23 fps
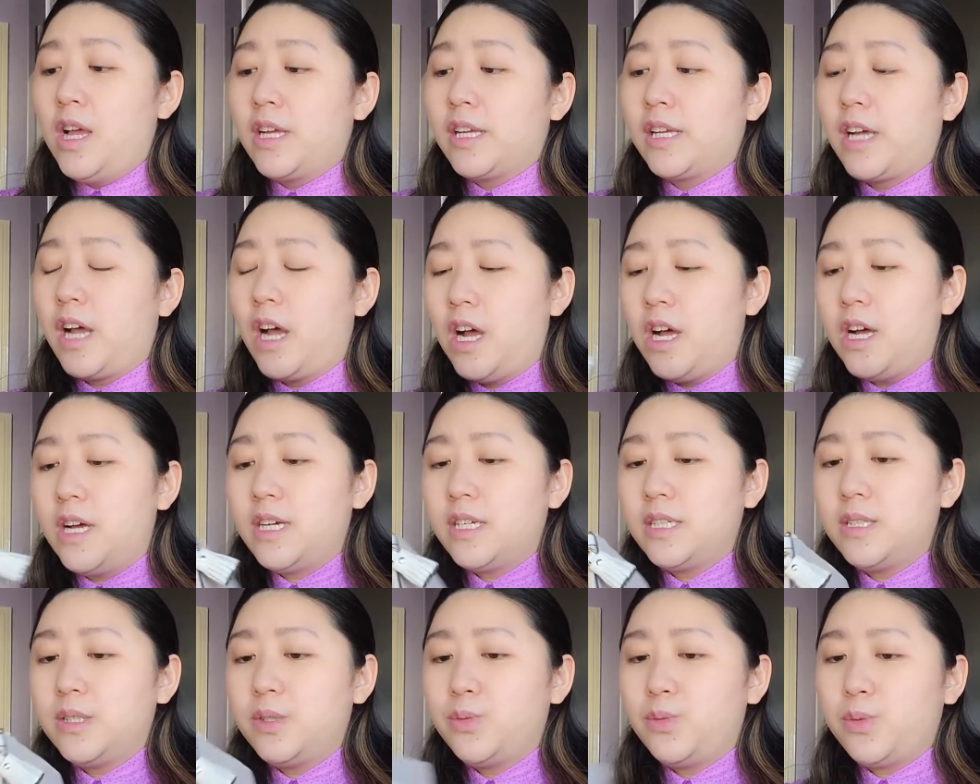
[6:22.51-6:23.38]

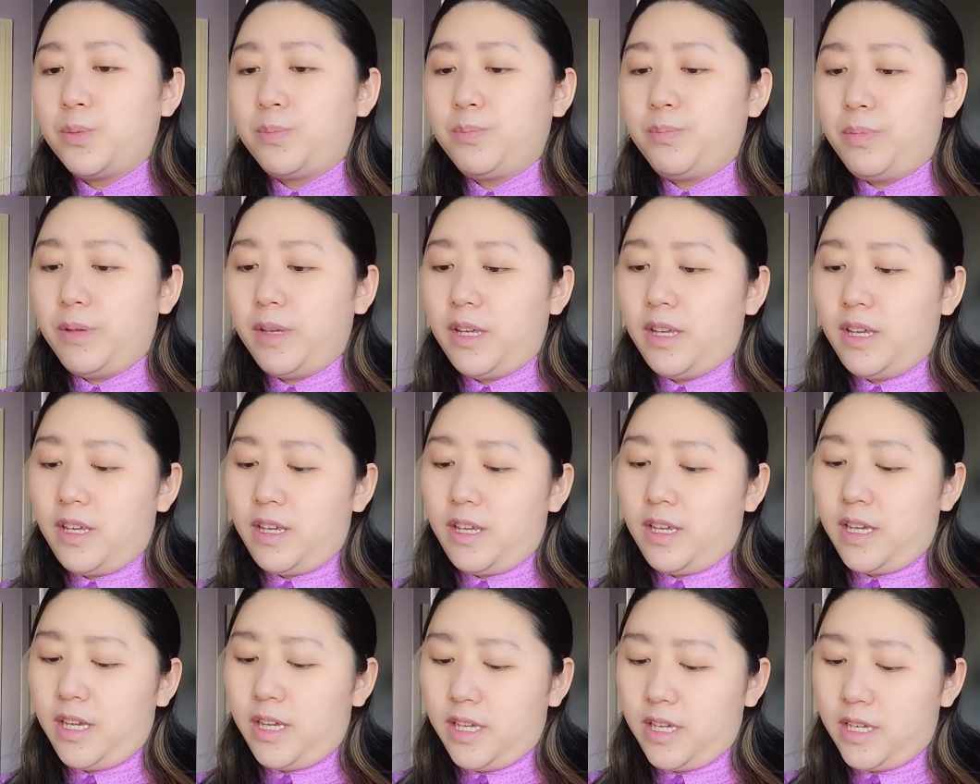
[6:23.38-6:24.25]
cons would
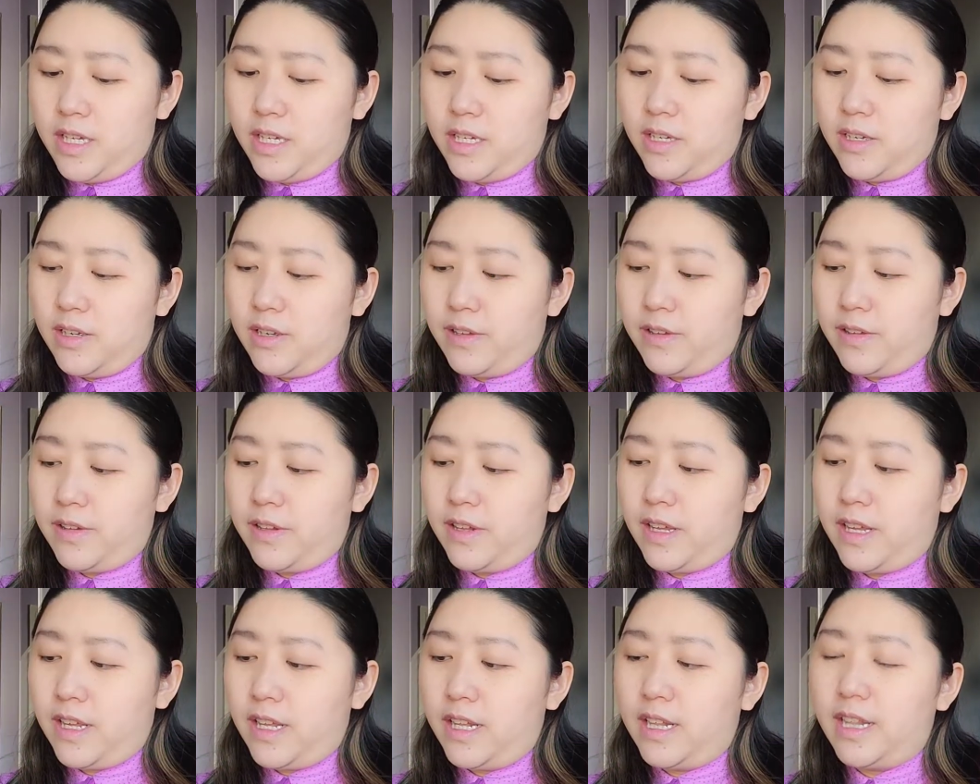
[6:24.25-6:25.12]
be
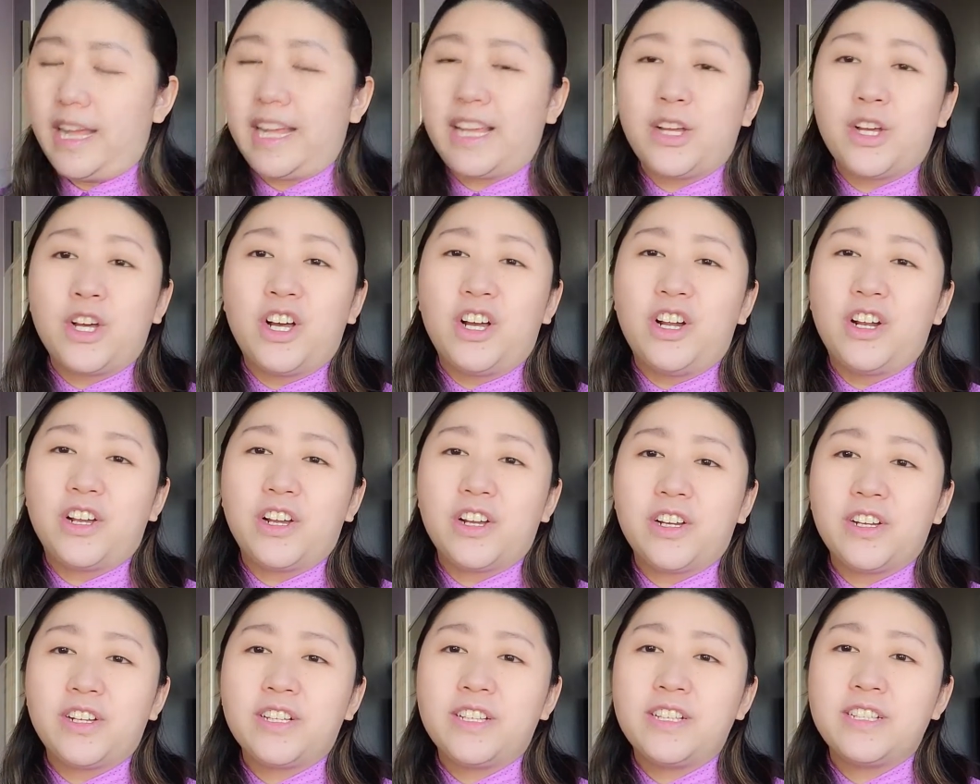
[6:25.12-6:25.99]
like
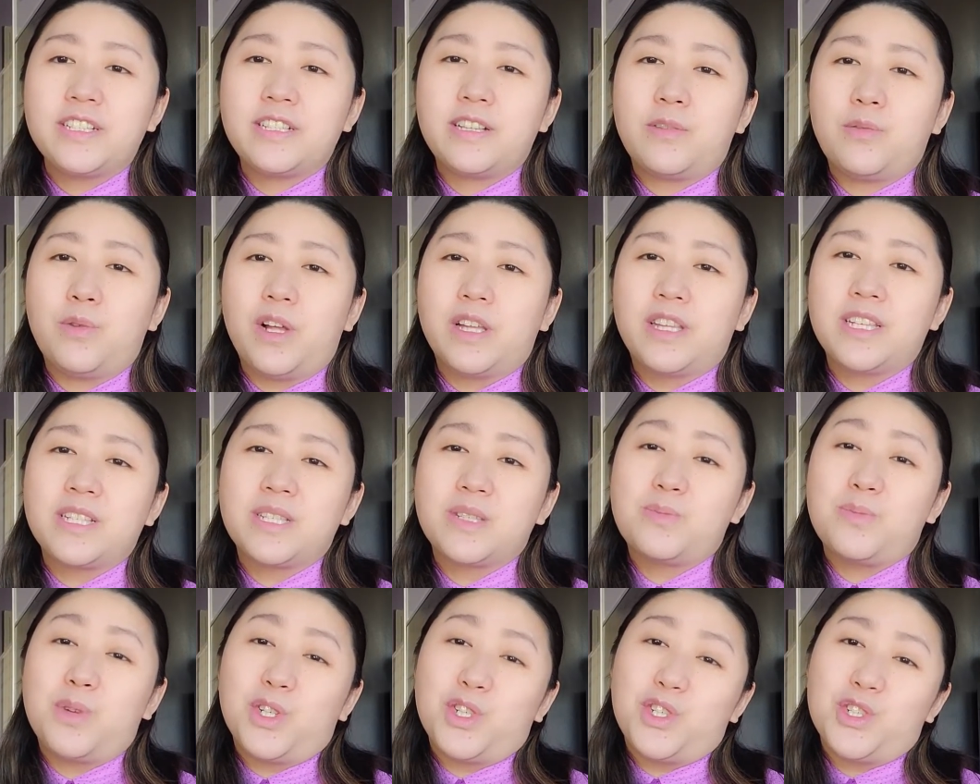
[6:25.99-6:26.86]
color well this
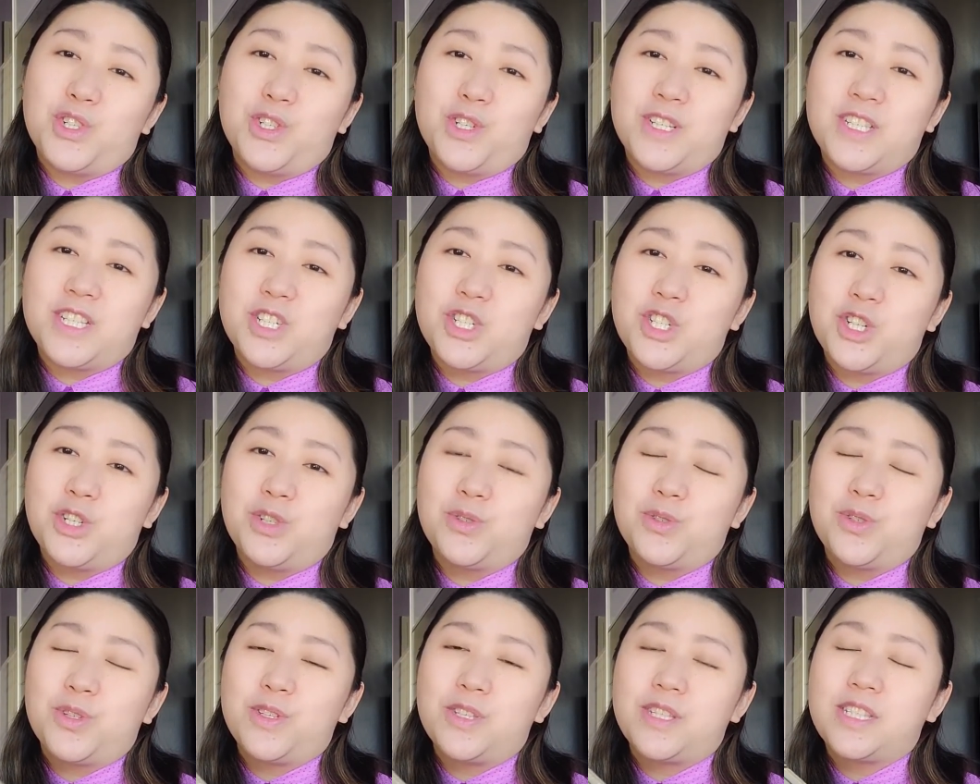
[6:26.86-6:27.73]
is my choice i
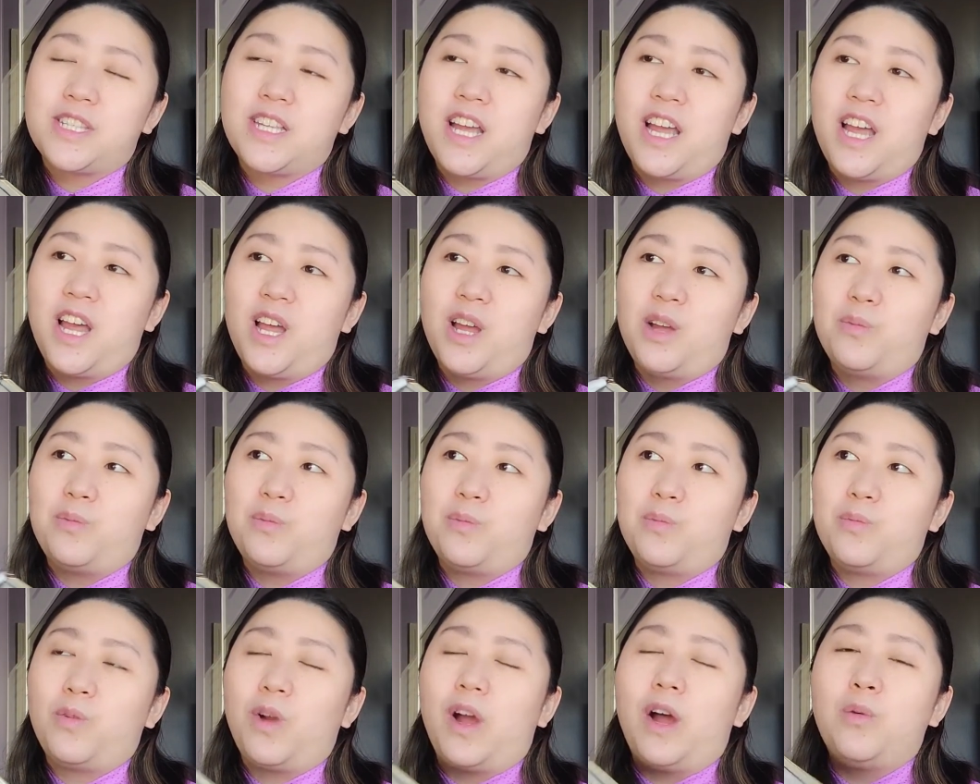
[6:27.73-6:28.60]
chose um
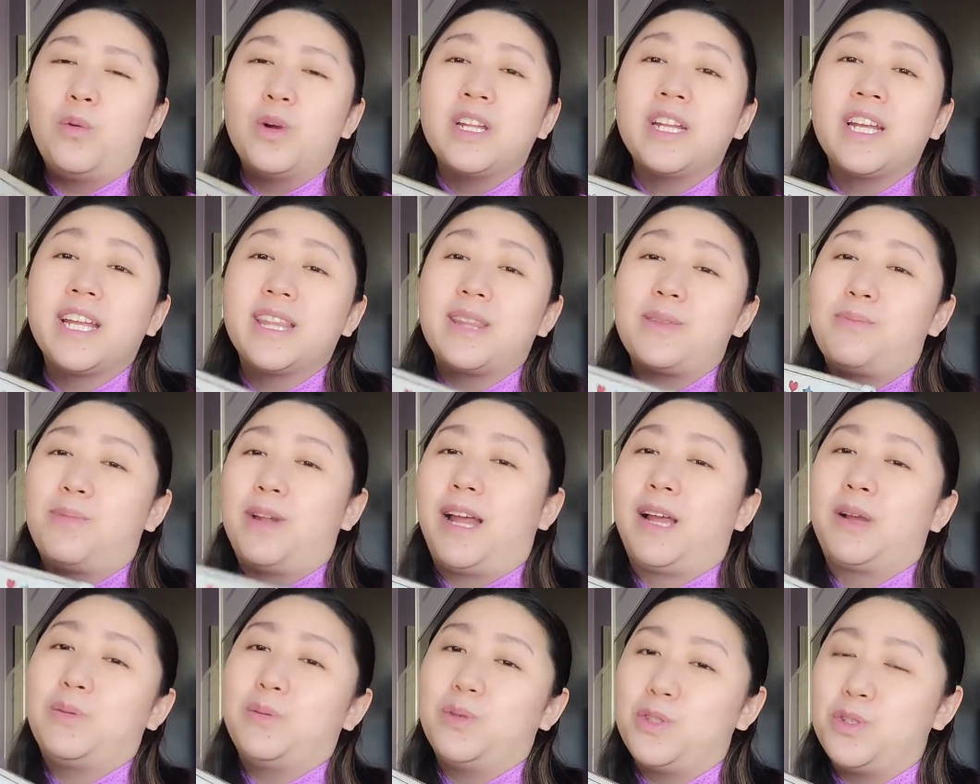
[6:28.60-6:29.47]
well i want to get the
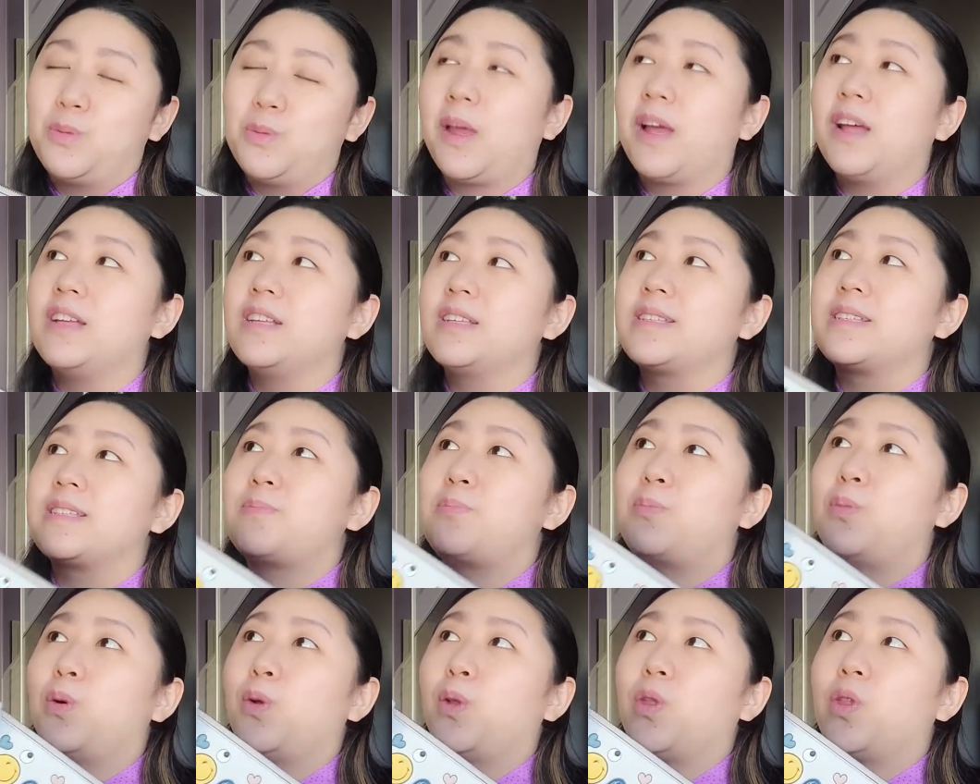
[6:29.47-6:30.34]
black one to be honest
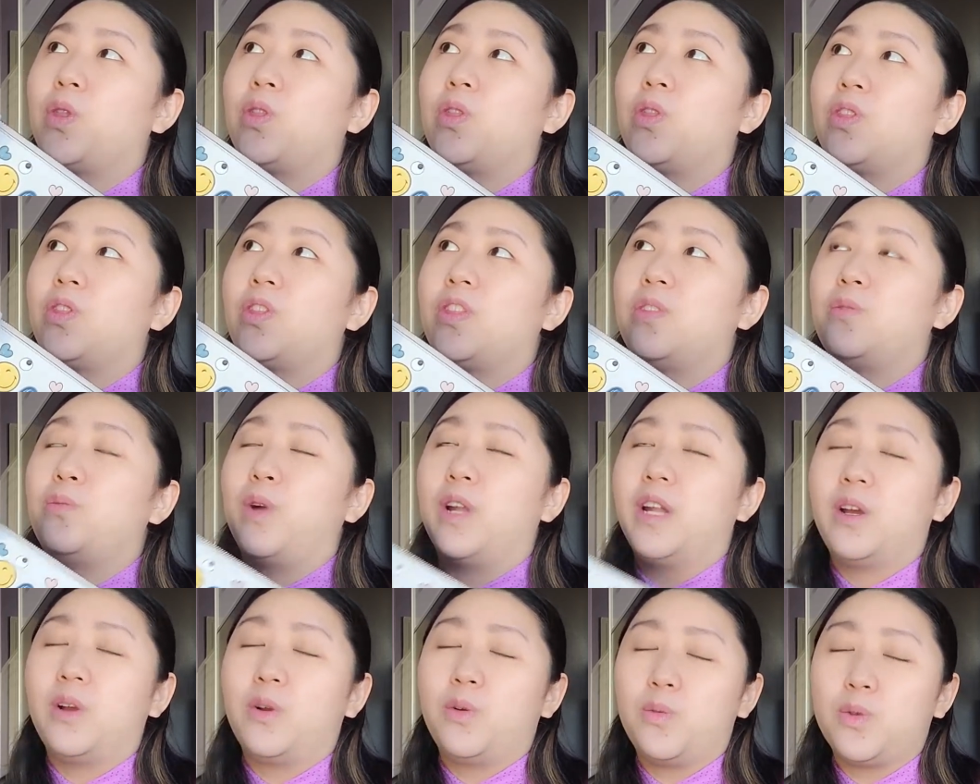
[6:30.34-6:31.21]
but
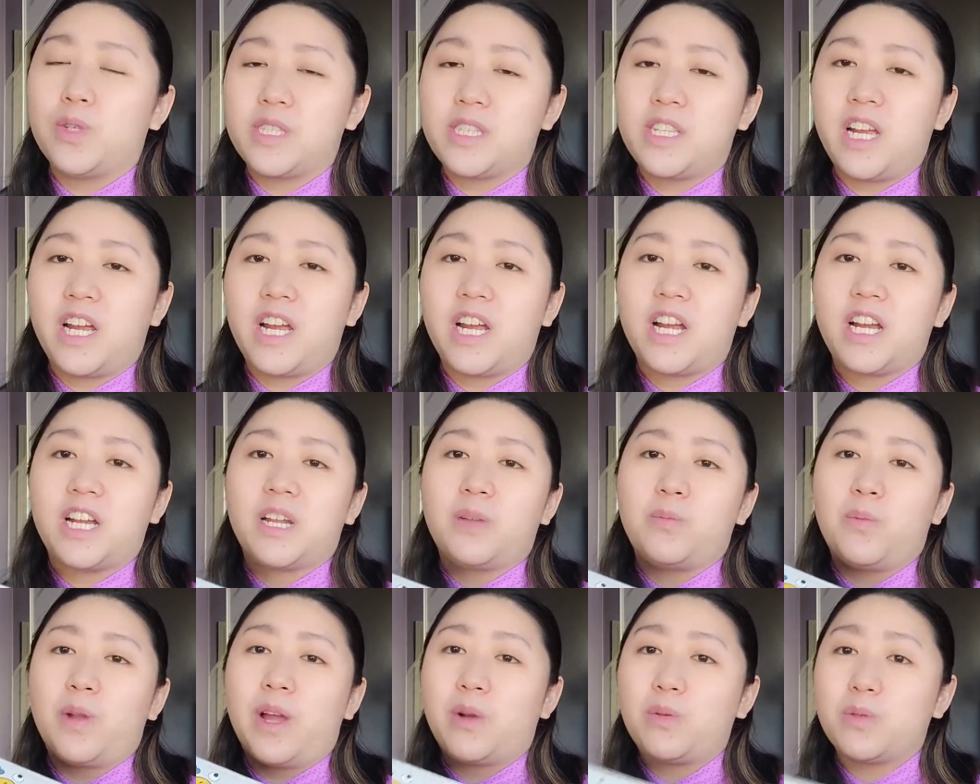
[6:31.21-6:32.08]
when I was there, the
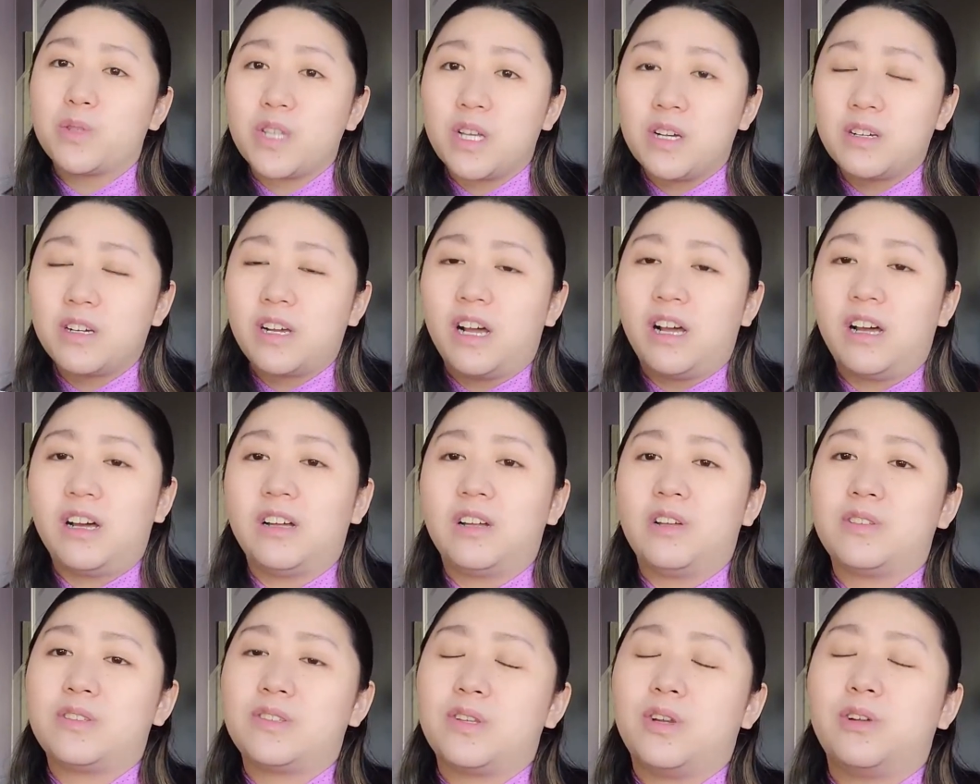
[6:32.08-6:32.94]
black ones all gone,
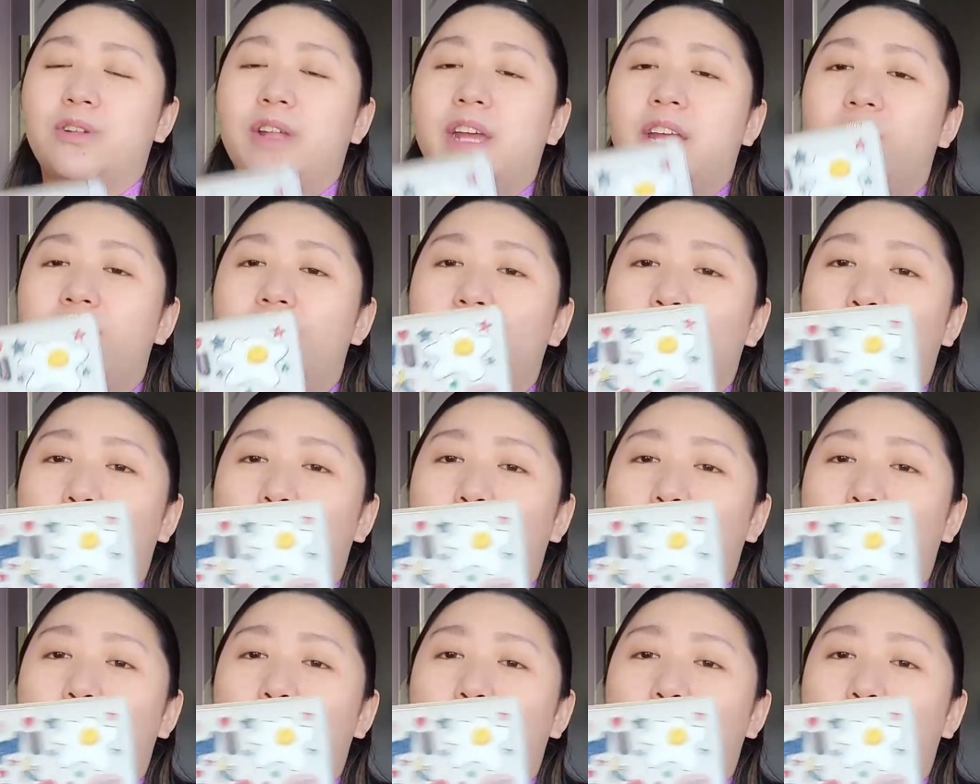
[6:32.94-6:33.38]
all sold out.